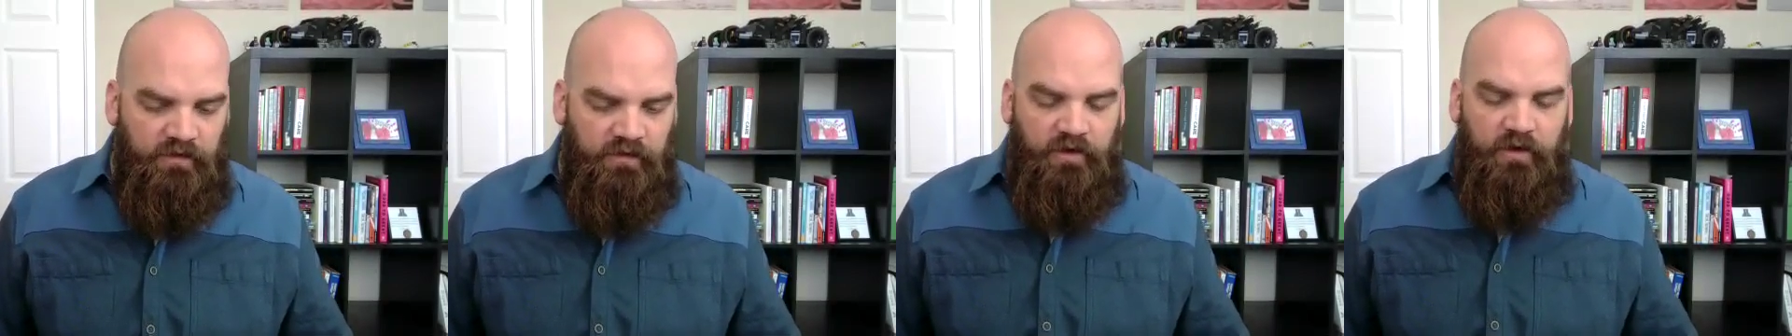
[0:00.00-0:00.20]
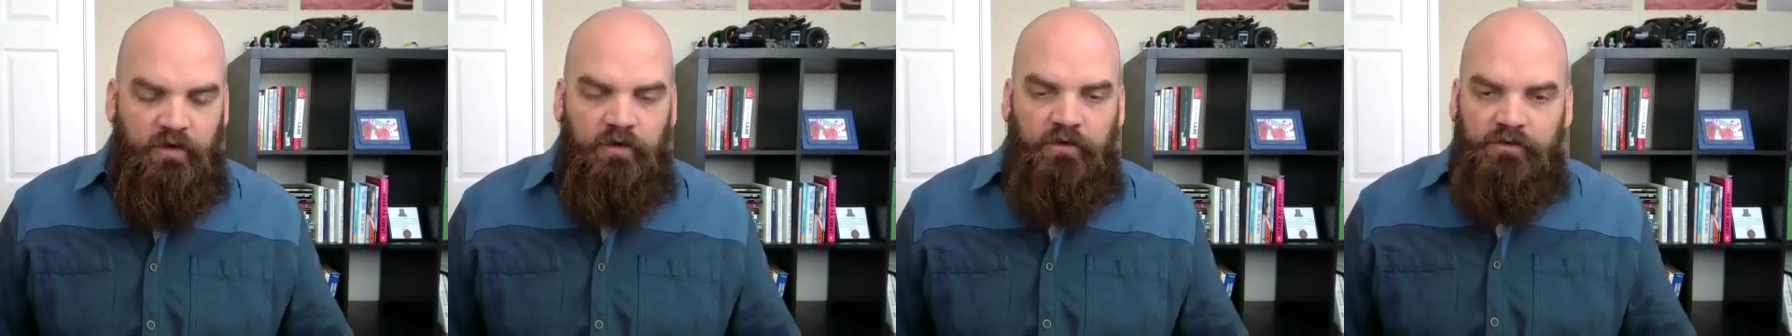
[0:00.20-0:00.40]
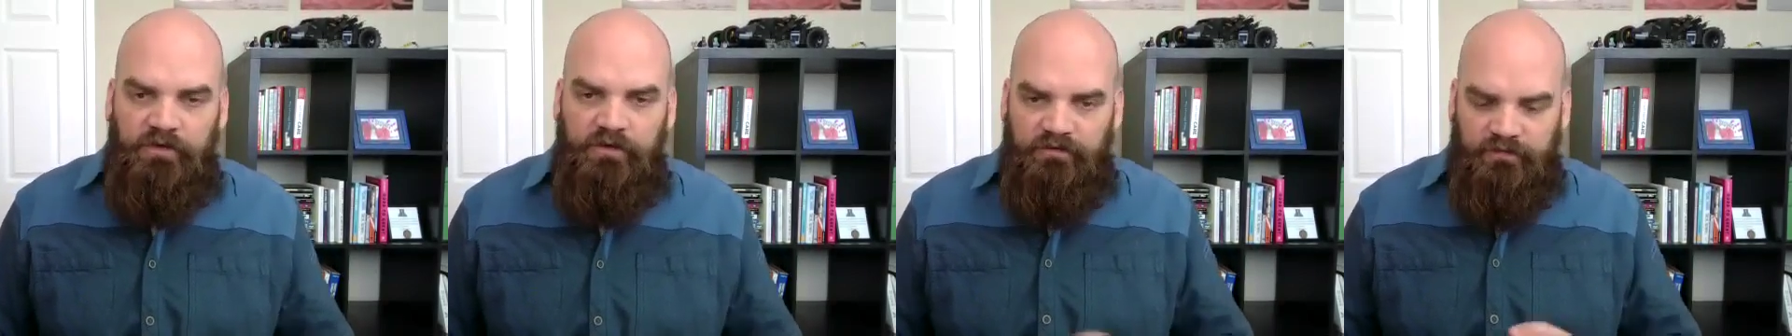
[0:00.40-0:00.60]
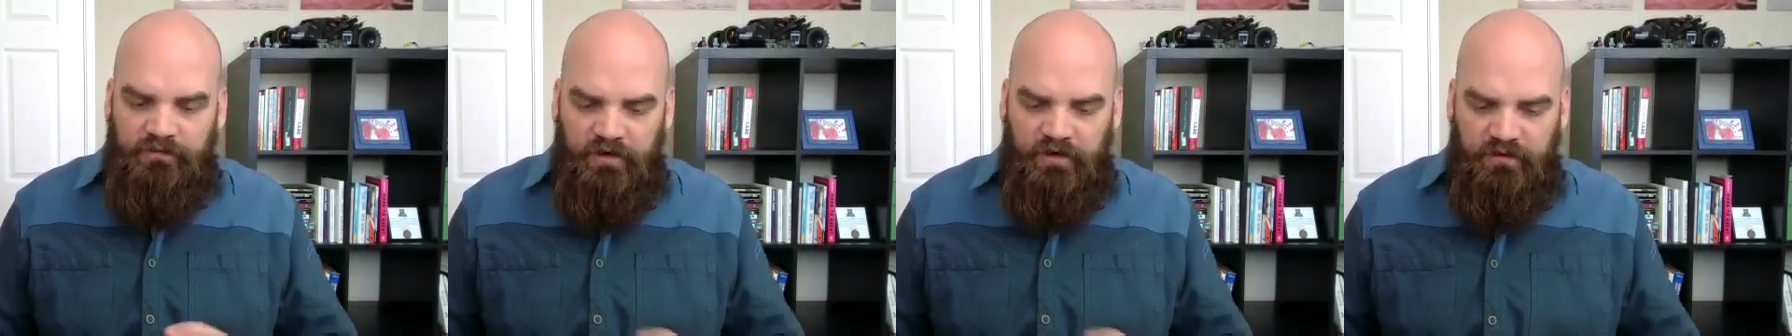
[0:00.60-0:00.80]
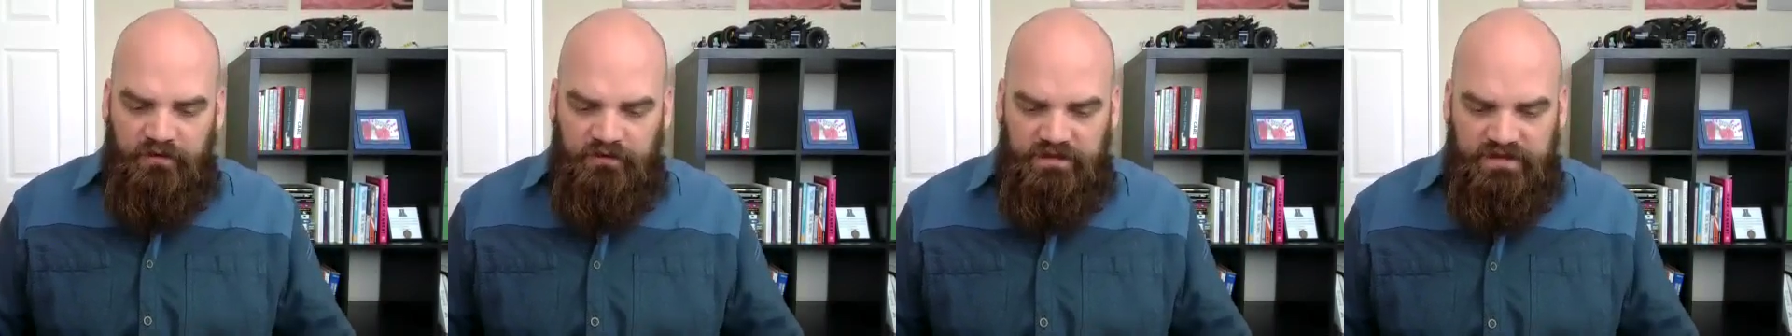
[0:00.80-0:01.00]
For older
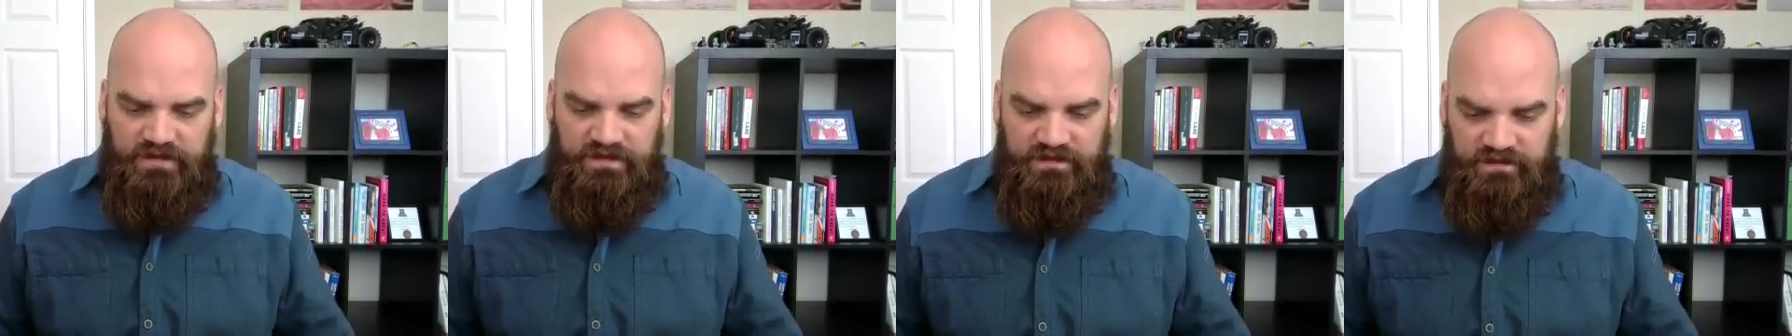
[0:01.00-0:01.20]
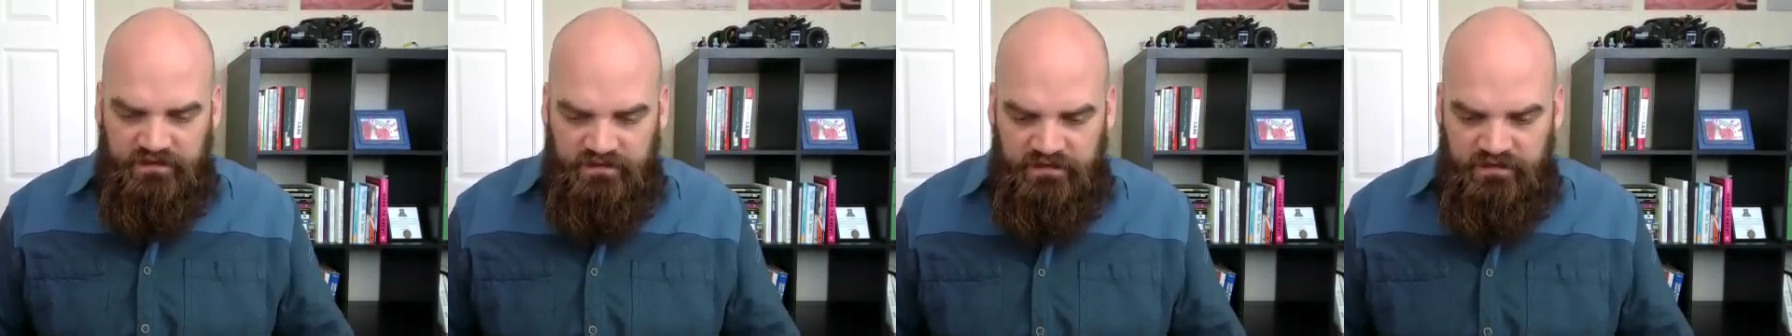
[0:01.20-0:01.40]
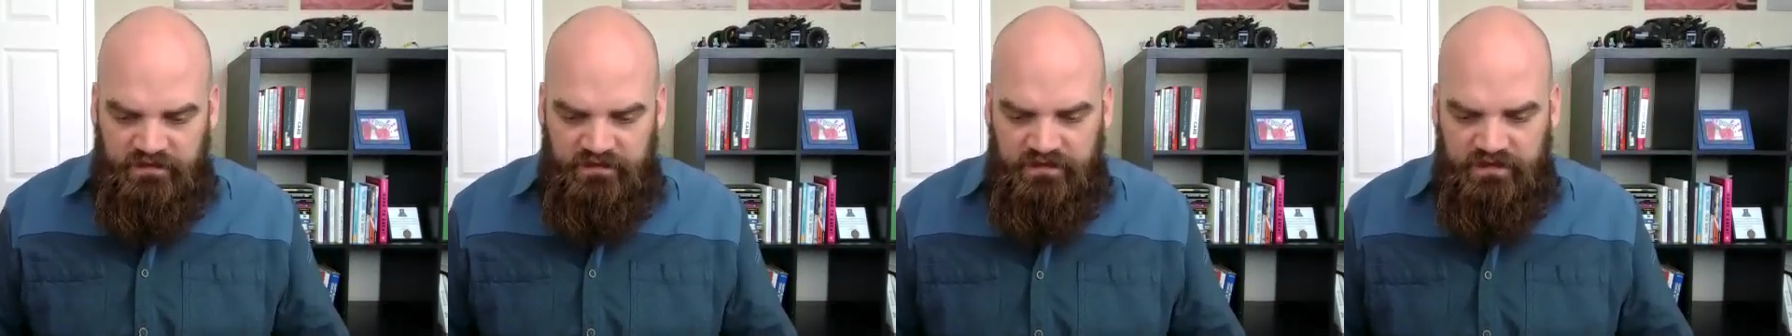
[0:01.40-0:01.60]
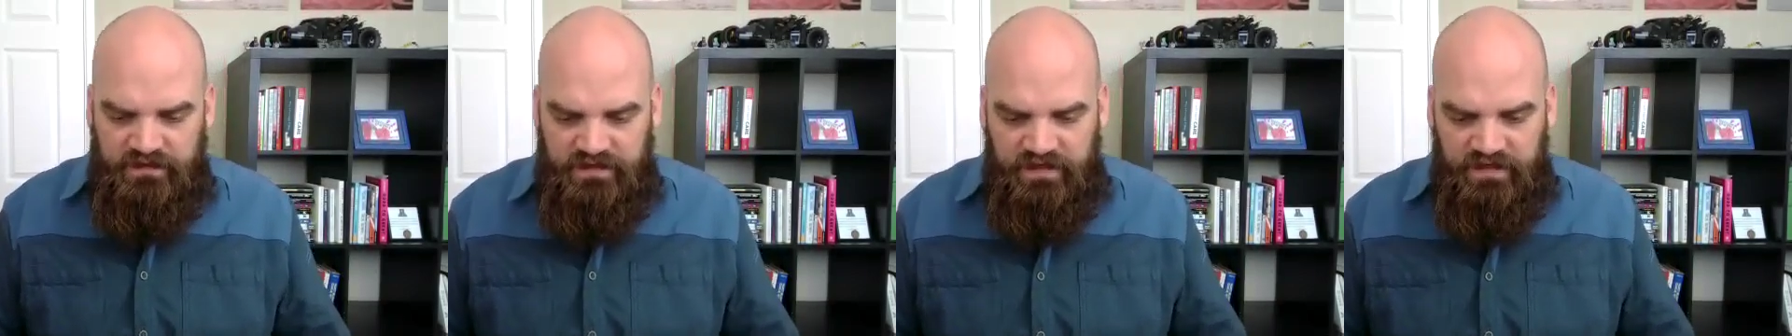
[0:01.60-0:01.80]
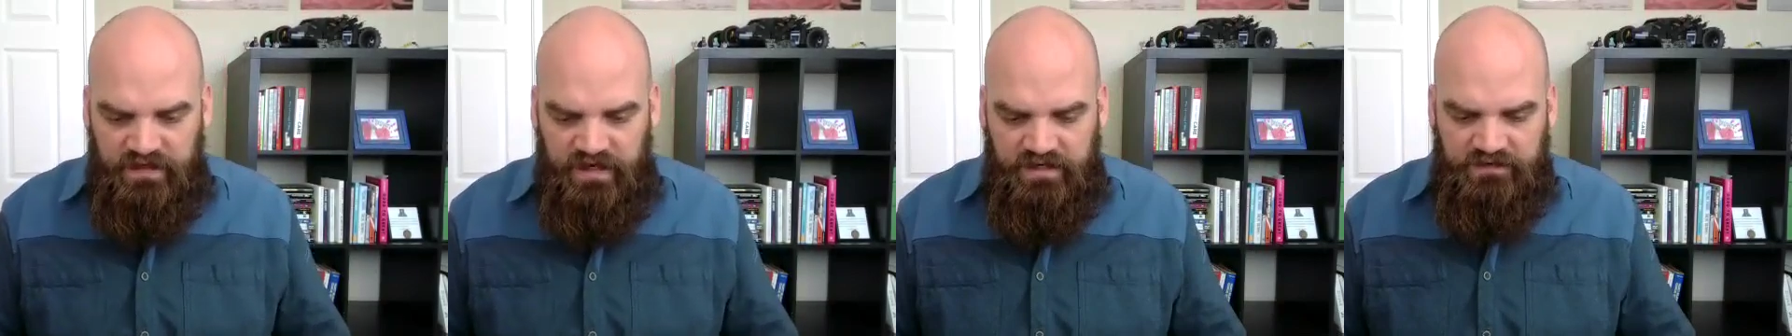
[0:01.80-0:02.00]
folks
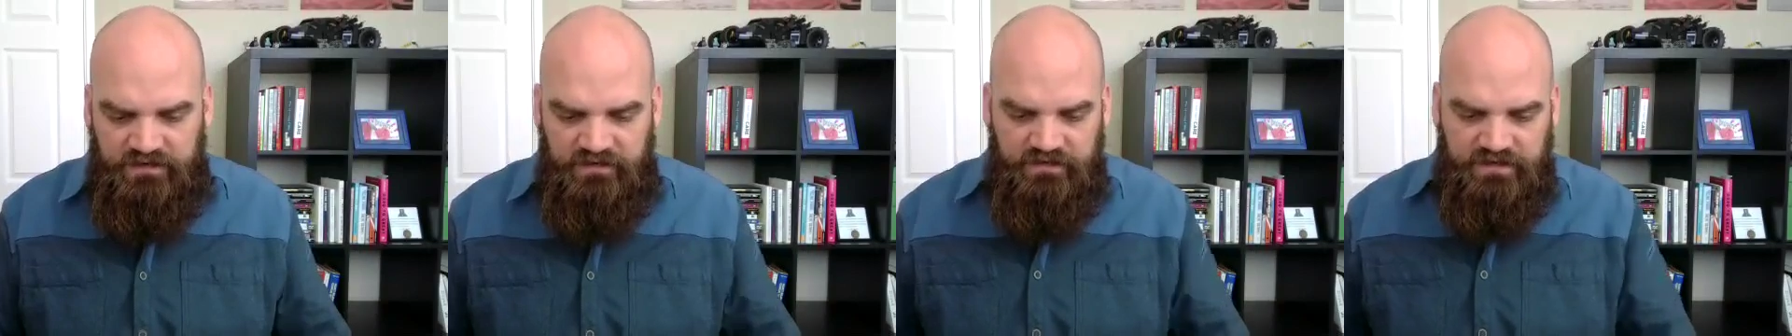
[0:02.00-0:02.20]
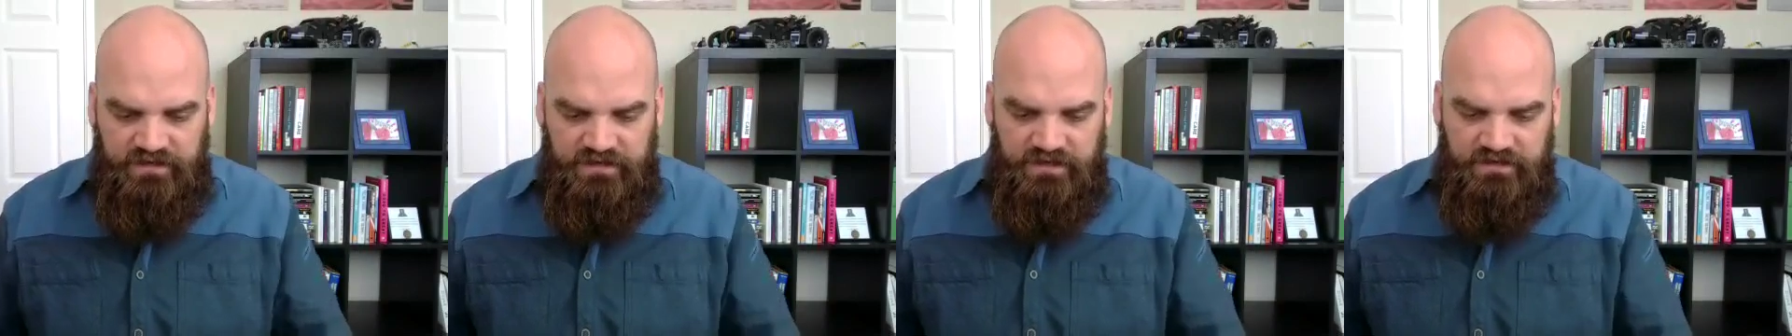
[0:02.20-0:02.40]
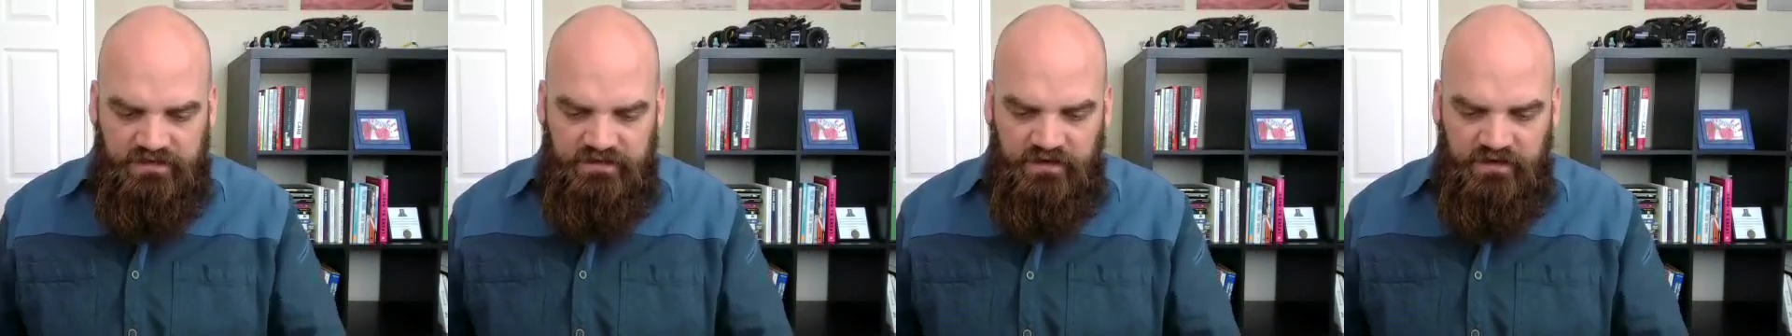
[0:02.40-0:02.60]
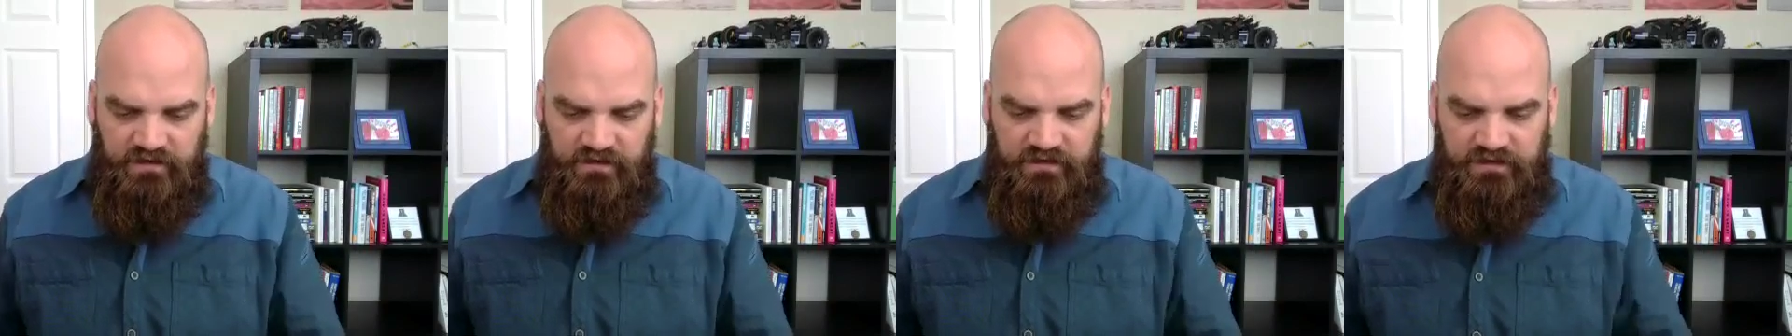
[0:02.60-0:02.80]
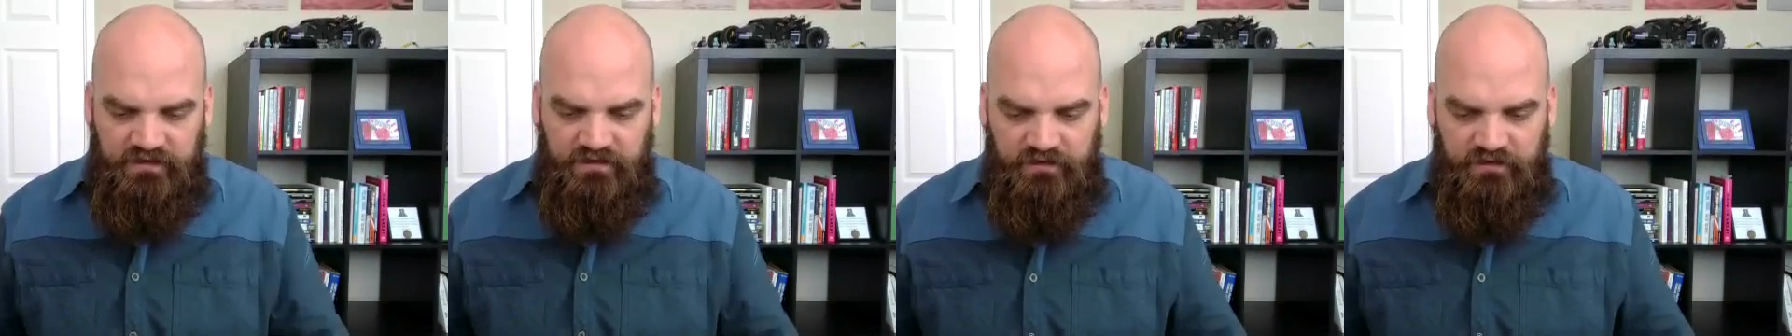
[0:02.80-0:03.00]
and teenagers,
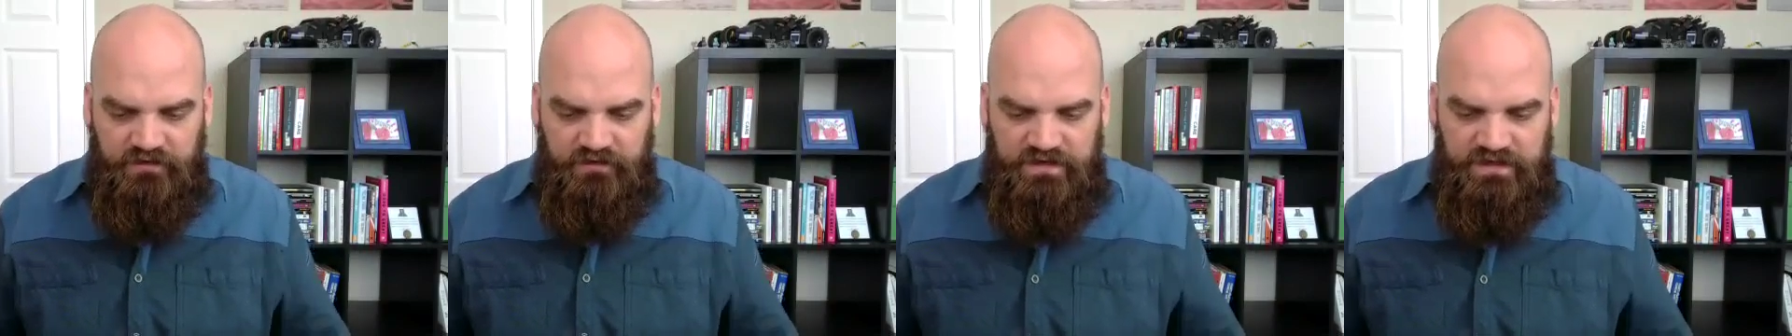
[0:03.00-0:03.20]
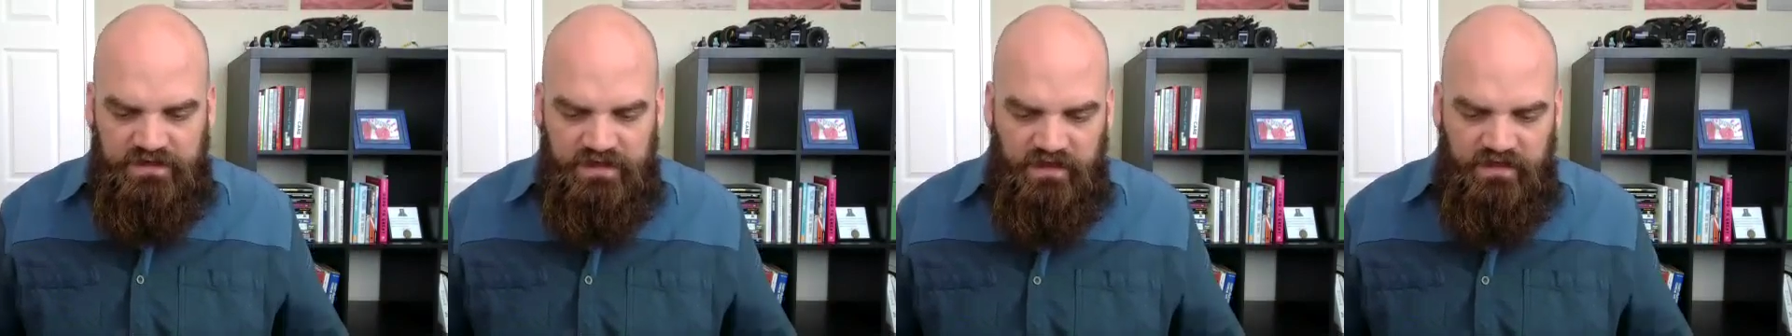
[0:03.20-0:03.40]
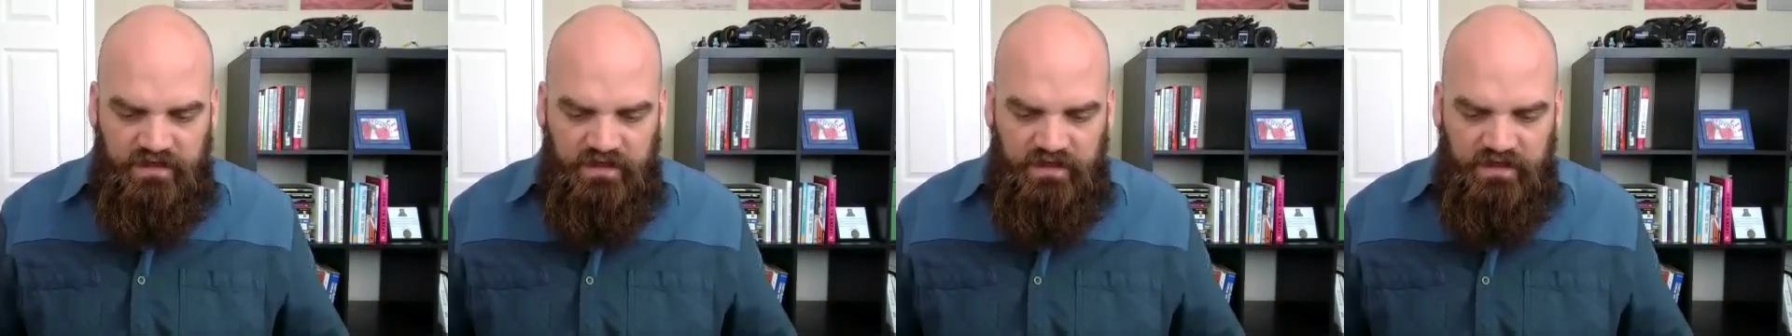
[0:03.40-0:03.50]
younger adults,